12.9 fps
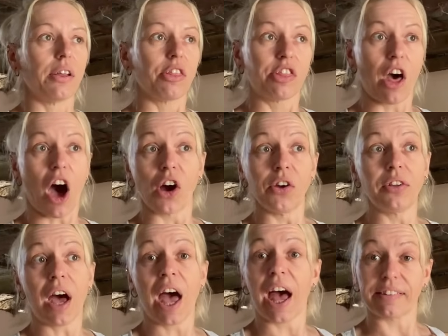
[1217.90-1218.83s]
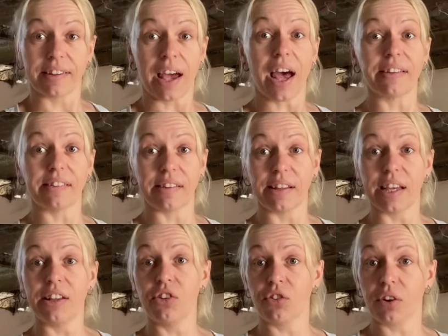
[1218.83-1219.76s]
The owner had an
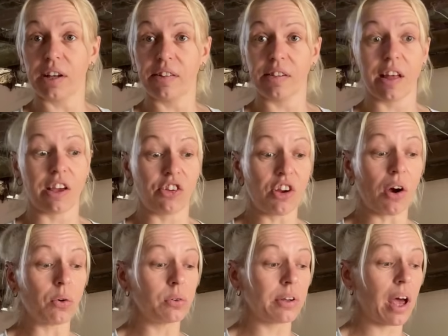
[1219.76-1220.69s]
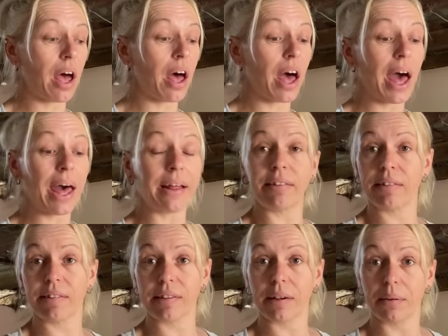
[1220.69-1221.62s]
injury to their shoulder
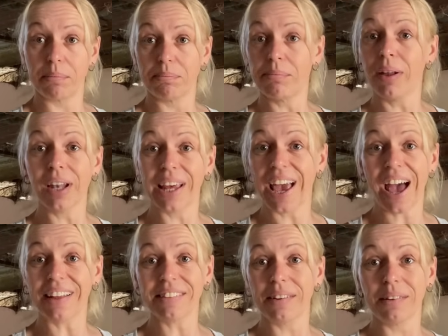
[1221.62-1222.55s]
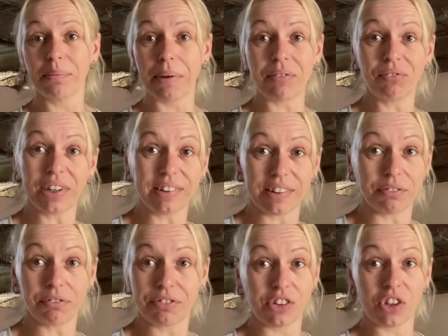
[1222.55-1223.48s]
and Molly hadn't been
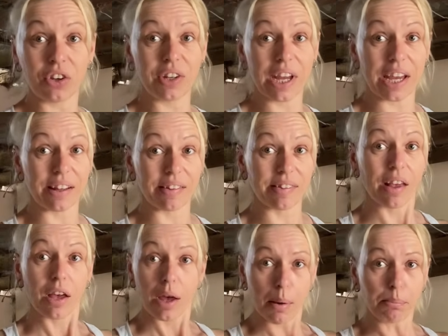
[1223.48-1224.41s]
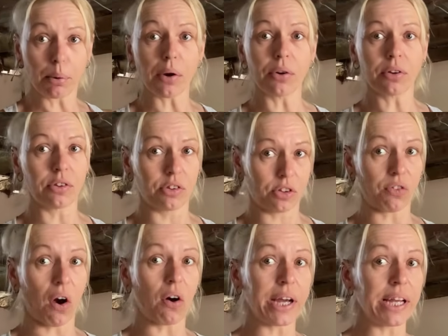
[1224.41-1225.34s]
ridden for 2 years. Broken to
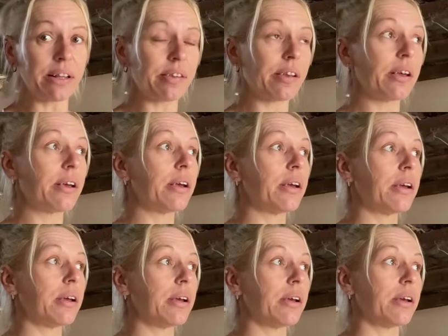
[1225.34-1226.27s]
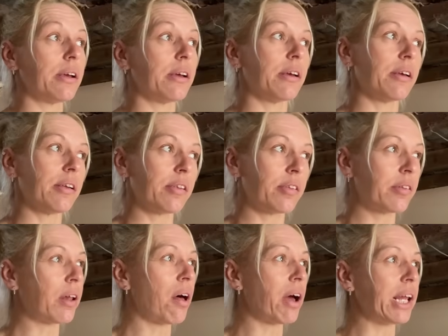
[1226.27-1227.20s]
ride,
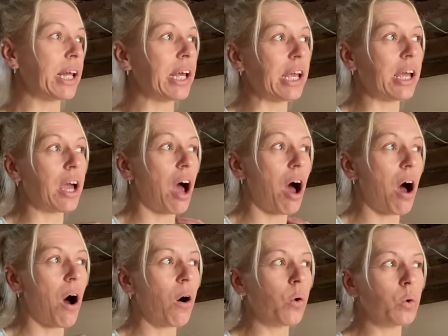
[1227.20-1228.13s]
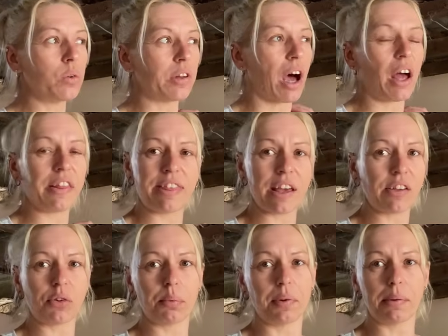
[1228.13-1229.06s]
slightly older. I think
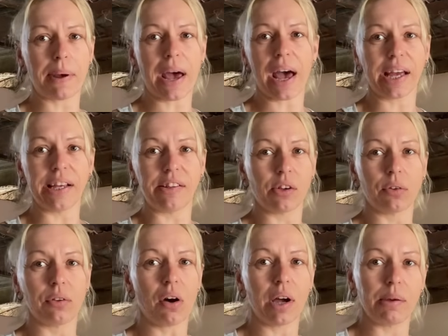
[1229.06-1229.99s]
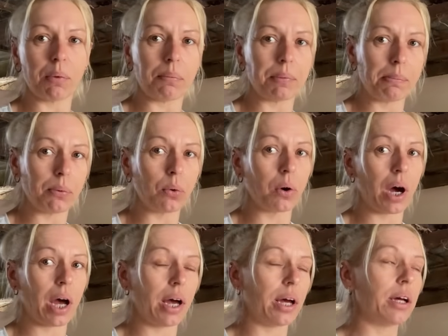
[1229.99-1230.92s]
she was about 8 or 9 when we bought
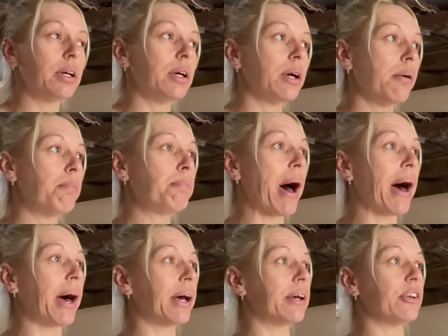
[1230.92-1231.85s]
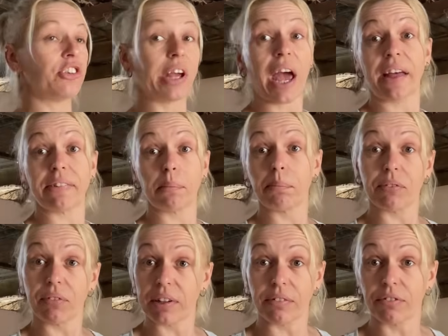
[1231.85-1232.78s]
her, but she hadn't been
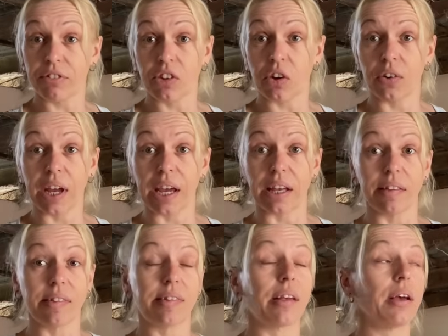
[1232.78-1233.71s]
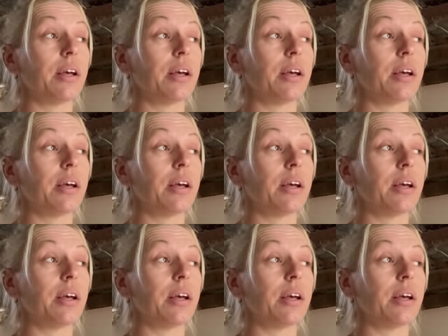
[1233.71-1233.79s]
ridden for 2 years.